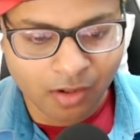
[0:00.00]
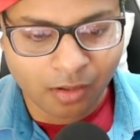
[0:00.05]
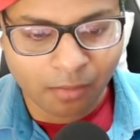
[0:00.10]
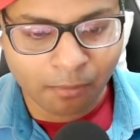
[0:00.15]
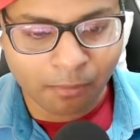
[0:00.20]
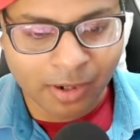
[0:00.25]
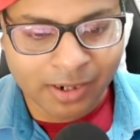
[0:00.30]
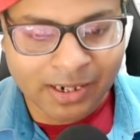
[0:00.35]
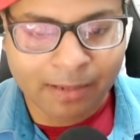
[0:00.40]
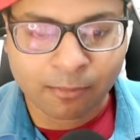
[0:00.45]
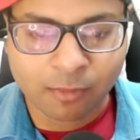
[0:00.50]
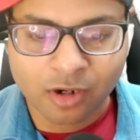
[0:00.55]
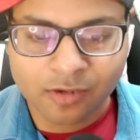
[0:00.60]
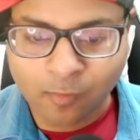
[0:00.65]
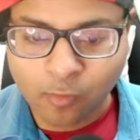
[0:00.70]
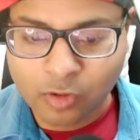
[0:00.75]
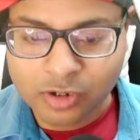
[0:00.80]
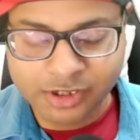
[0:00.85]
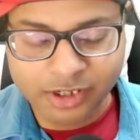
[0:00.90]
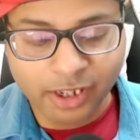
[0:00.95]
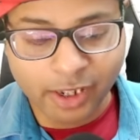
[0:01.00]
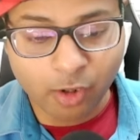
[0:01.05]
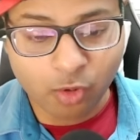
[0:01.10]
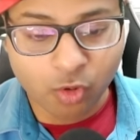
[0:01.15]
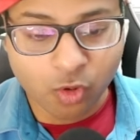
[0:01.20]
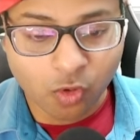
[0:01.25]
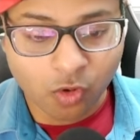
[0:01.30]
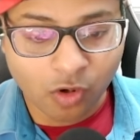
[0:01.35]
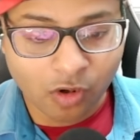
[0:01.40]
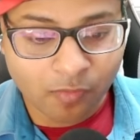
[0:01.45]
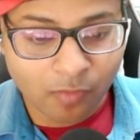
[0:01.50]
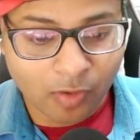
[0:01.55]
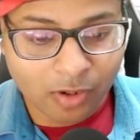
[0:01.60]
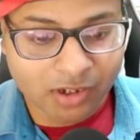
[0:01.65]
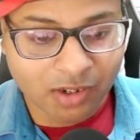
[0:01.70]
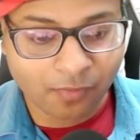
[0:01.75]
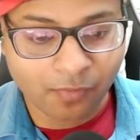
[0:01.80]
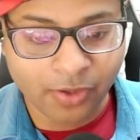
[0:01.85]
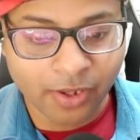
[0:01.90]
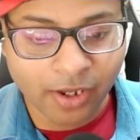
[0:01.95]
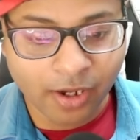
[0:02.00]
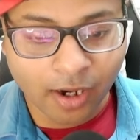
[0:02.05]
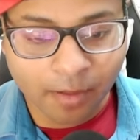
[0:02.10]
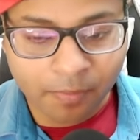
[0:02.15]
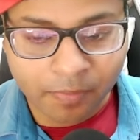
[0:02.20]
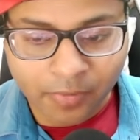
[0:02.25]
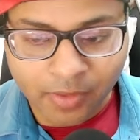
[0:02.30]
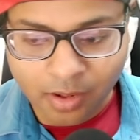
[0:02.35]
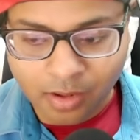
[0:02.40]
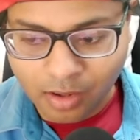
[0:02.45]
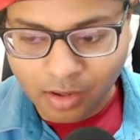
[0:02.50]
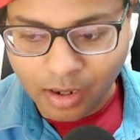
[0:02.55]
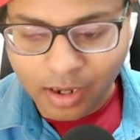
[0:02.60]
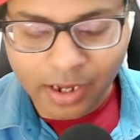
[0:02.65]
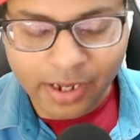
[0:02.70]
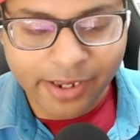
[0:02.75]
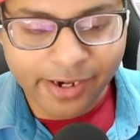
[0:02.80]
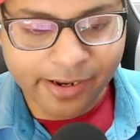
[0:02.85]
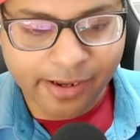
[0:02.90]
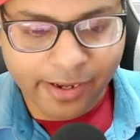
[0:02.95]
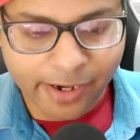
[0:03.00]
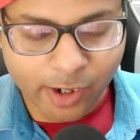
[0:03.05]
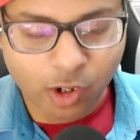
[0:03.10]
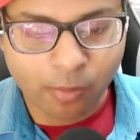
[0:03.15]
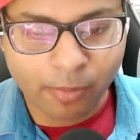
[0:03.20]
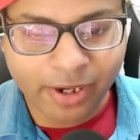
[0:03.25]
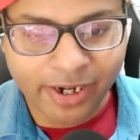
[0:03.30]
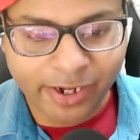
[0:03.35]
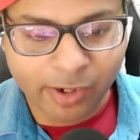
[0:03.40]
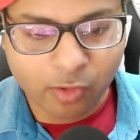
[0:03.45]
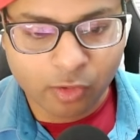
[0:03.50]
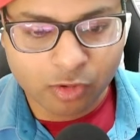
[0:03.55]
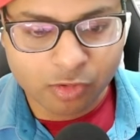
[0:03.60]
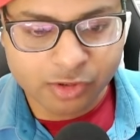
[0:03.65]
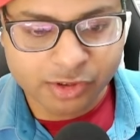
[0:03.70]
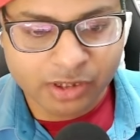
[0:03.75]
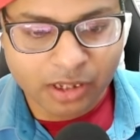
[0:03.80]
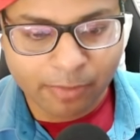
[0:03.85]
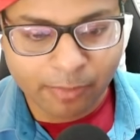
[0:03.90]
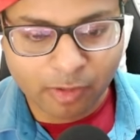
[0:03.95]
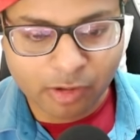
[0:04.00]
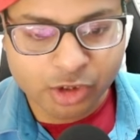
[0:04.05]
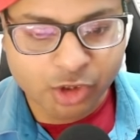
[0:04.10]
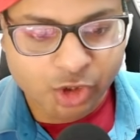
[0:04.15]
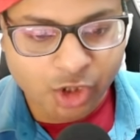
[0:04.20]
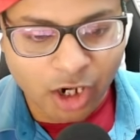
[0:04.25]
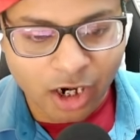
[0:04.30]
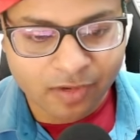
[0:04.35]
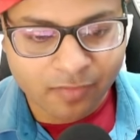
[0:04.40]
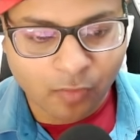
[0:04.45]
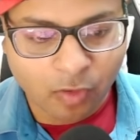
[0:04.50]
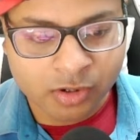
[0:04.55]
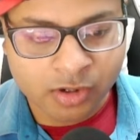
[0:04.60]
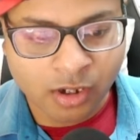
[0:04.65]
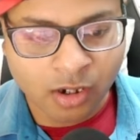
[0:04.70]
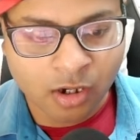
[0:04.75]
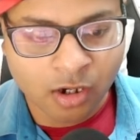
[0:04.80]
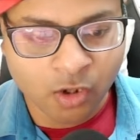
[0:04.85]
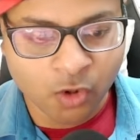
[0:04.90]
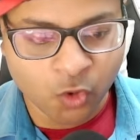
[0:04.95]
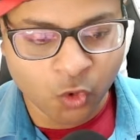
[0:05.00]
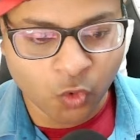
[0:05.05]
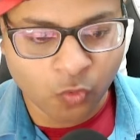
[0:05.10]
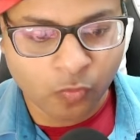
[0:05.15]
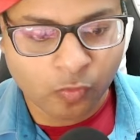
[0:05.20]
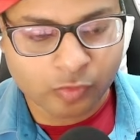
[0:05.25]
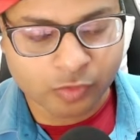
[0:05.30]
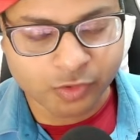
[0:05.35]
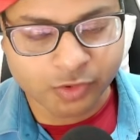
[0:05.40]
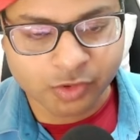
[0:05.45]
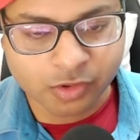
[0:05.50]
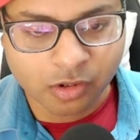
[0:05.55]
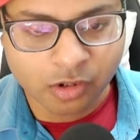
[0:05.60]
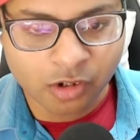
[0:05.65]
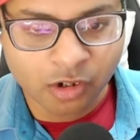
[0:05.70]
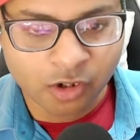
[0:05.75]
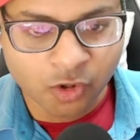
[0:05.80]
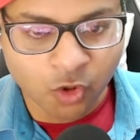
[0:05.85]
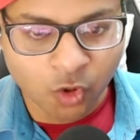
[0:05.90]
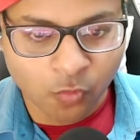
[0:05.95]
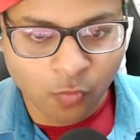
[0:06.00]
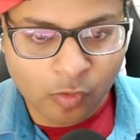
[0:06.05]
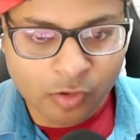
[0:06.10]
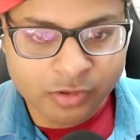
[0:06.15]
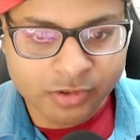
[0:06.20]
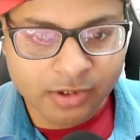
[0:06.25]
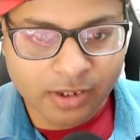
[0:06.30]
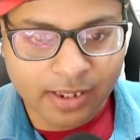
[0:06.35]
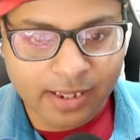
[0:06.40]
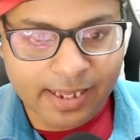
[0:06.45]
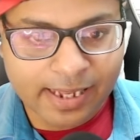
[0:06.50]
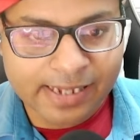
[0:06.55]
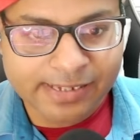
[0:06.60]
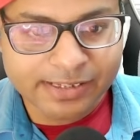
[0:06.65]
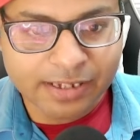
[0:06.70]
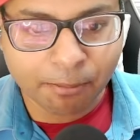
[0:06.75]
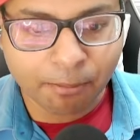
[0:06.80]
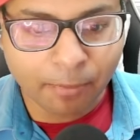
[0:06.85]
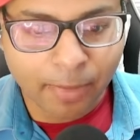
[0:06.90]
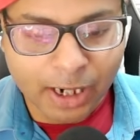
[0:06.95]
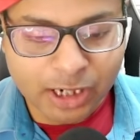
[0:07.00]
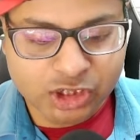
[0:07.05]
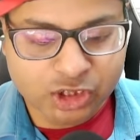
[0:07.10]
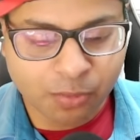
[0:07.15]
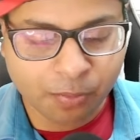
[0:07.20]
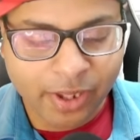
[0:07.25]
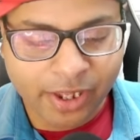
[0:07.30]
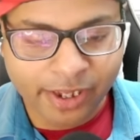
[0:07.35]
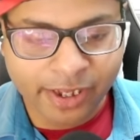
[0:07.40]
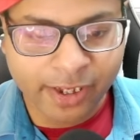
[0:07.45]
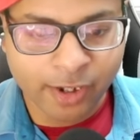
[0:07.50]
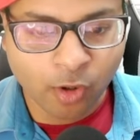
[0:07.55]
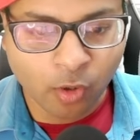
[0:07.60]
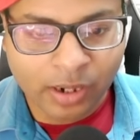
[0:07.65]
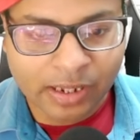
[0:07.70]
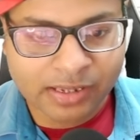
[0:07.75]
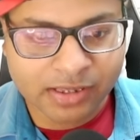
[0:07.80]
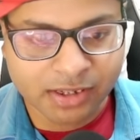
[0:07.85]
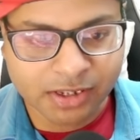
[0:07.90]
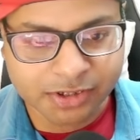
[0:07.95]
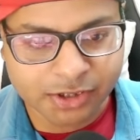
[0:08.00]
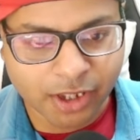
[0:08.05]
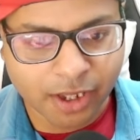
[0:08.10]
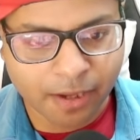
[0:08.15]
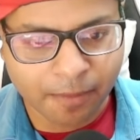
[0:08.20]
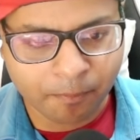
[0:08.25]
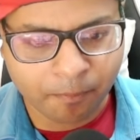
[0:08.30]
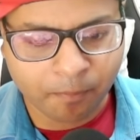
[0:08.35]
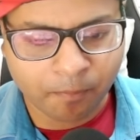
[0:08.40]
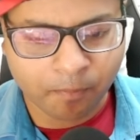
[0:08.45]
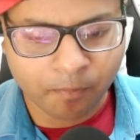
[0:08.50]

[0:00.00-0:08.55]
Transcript: But I'm not forcing you to go for the Freya. I recommend you to save your shard for the Rufus. Rufus is a must pick hero in this game.